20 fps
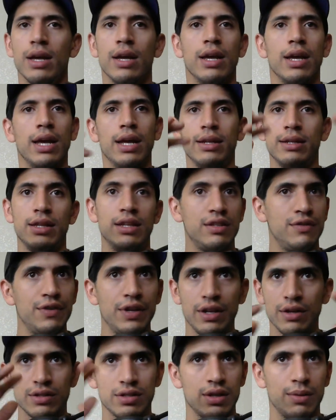In this
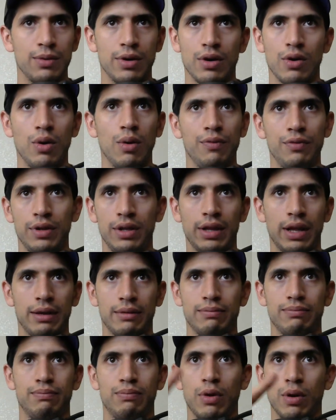video somewhere, hopefully like
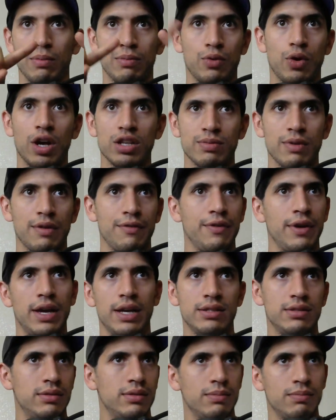across my
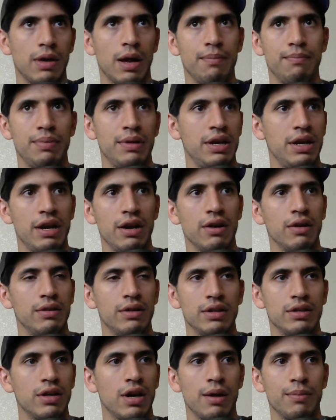face, up here in the
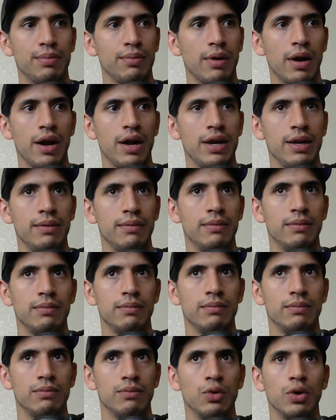top right.
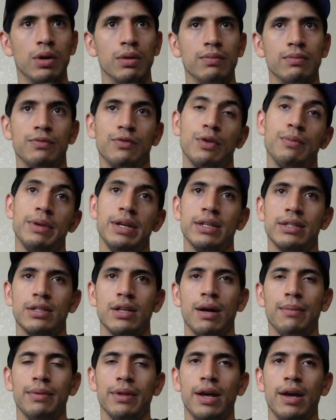Well, for me, it's
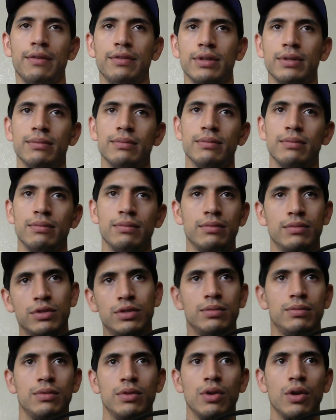top left, and
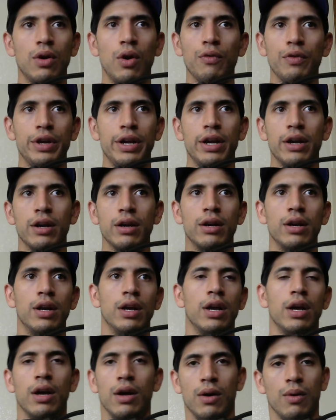over here,
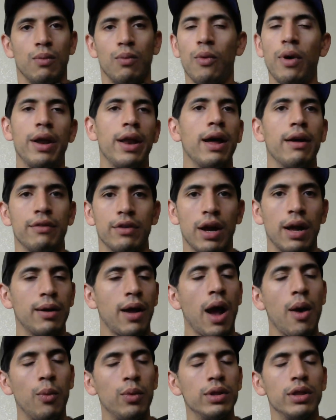whatever.
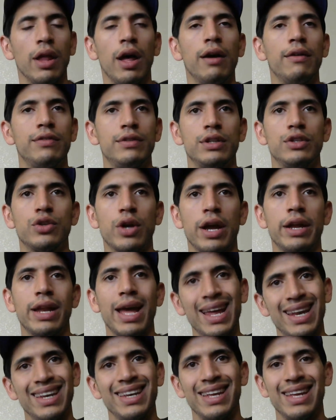I would love to try and
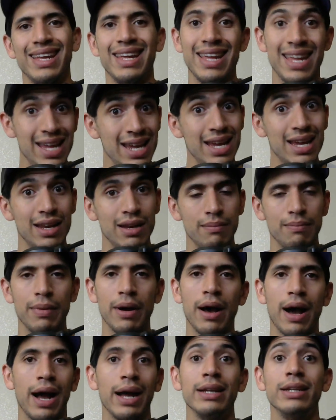edit it in,
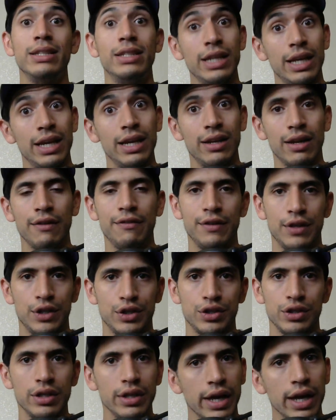but I did
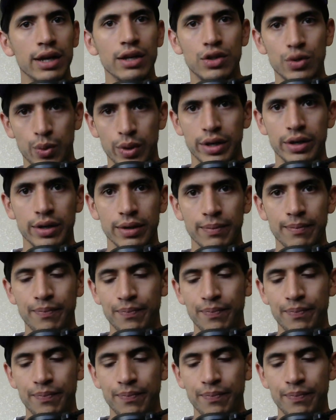officially get a Twitter.